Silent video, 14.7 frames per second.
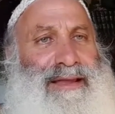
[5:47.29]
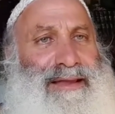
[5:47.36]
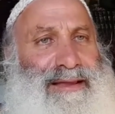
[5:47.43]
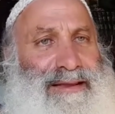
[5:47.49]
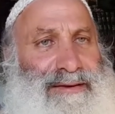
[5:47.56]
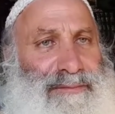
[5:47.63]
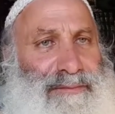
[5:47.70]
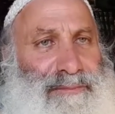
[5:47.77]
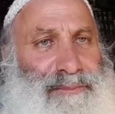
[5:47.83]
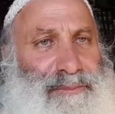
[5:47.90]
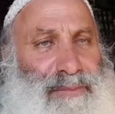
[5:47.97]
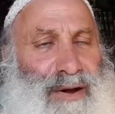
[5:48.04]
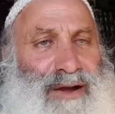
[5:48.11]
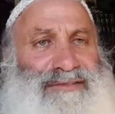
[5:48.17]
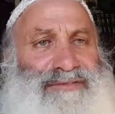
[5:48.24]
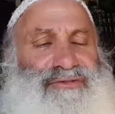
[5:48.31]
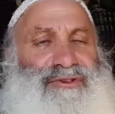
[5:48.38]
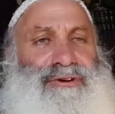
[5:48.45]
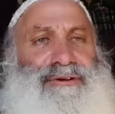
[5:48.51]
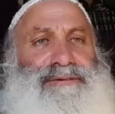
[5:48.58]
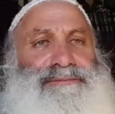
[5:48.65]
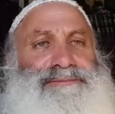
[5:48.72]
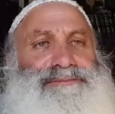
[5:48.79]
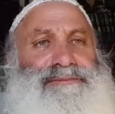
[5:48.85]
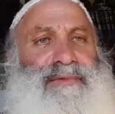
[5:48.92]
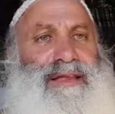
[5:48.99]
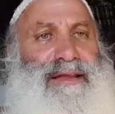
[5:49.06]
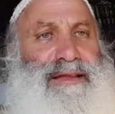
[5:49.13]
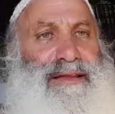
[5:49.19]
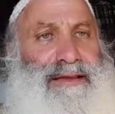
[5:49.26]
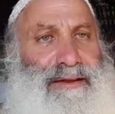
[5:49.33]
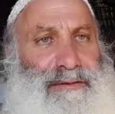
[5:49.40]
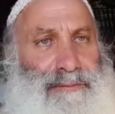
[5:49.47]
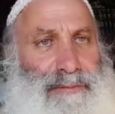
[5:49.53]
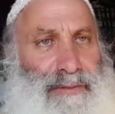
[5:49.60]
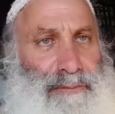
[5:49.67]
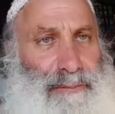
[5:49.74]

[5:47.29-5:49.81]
in posture, in